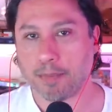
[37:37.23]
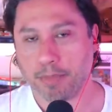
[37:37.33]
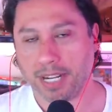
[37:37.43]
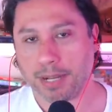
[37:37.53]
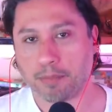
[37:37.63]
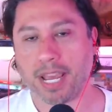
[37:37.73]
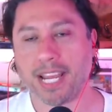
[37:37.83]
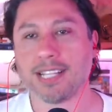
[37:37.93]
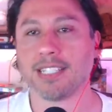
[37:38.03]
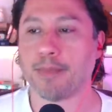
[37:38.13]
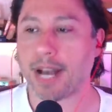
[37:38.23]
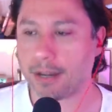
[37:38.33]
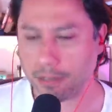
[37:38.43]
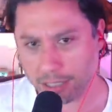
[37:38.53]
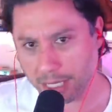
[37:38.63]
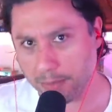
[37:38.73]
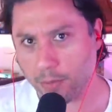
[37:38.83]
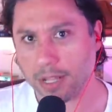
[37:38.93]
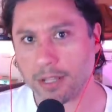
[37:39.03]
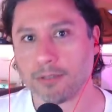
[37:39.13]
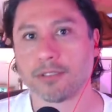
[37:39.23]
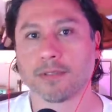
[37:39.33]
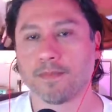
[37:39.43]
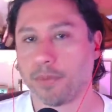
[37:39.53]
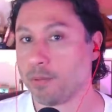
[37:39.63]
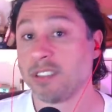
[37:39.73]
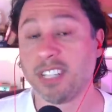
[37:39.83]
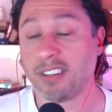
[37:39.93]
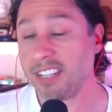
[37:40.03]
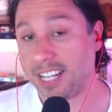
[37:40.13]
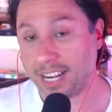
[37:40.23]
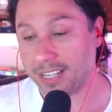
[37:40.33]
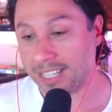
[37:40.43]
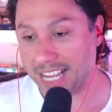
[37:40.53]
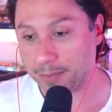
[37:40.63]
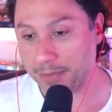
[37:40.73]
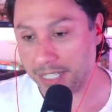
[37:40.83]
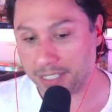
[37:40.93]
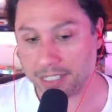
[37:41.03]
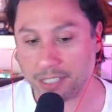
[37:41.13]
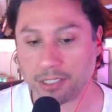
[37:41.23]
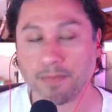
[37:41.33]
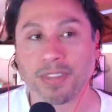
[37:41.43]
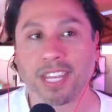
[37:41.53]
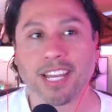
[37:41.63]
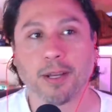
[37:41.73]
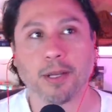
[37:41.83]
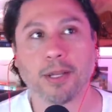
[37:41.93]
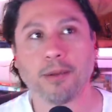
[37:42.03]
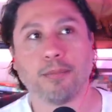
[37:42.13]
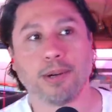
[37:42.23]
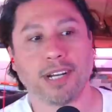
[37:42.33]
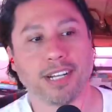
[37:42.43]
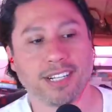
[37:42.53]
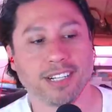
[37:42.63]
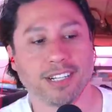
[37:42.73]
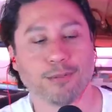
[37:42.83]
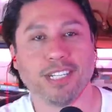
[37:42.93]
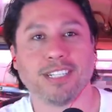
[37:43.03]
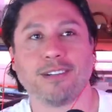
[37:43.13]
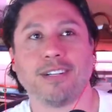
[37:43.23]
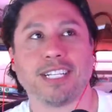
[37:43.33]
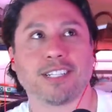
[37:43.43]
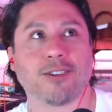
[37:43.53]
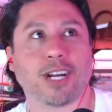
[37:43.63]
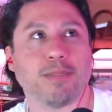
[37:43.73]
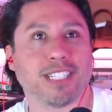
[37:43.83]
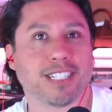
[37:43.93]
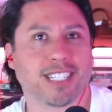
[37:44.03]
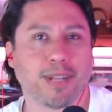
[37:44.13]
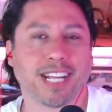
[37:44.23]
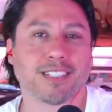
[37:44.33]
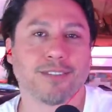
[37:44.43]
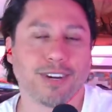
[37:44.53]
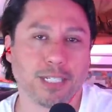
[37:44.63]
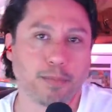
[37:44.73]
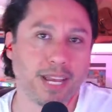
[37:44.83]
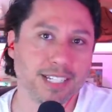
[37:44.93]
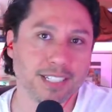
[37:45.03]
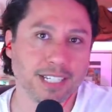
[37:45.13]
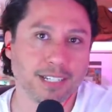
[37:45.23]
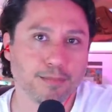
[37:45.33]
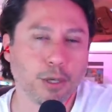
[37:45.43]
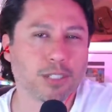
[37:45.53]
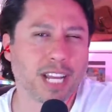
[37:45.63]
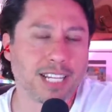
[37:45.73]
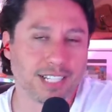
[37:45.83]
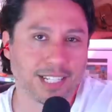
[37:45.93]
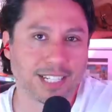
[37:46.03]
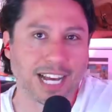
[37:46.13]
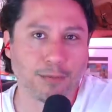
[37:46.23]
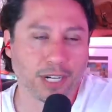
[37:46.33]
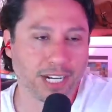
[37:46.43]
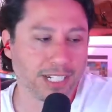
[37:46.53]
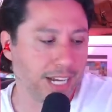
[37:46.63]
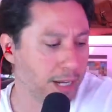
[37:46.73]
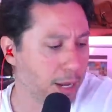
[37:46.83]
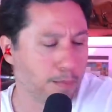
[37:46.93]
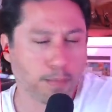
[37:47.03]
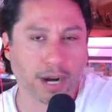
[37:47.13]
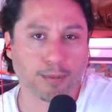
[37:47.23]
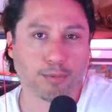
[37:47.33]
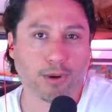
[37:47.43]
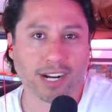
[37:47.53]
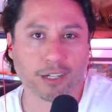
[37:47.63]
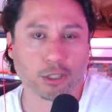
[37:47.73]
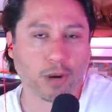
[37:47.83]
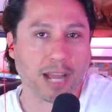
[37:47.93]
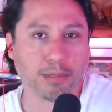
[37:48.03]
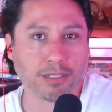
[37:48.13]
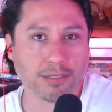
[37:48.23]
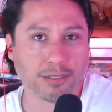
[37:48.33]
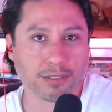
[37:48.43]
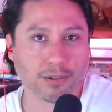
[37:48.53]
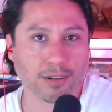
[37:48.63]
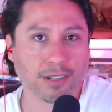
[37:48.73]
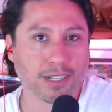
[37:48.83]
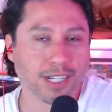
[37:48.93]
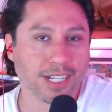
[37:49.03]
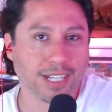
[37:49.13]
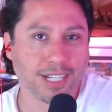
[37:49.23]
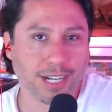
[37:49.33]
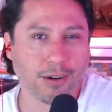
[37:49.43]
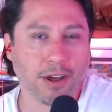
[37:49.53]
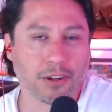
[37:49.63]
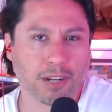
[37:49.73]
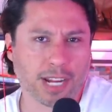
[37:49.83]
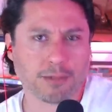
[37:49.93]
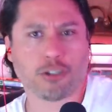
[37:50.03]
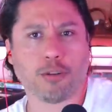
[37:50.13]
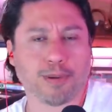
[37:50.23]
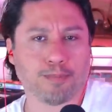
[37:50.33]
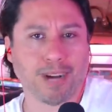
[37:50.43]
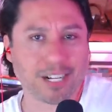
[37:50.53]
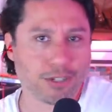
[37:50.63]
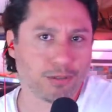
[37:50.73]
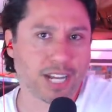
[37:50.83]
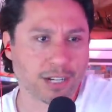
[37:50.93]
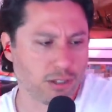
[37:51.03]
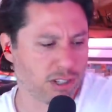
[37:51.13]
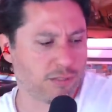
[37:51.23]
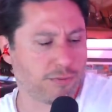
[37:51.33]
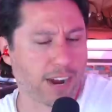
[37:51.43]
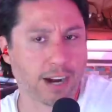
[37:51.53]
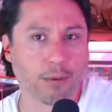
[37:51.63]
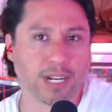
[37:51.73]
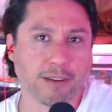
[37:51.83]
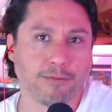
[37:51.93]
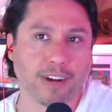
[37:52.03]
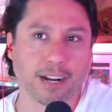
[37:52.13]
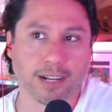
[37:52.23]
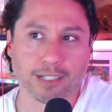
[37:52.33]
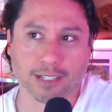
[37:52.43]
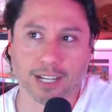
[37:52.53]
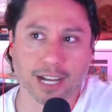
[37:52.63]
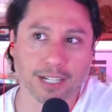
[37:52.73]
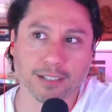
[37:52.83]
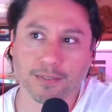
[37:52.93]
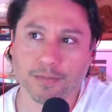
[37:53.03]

beat up paisley pattern. Just give me one of those. It was literally like a last minute decision. But the reason it struck me is because I'm like, it's a French paisley. Most guys at the time were getting like barbed wire tribals or, you know, other like super macho tattoos. It's fire. I want to get fire down the side.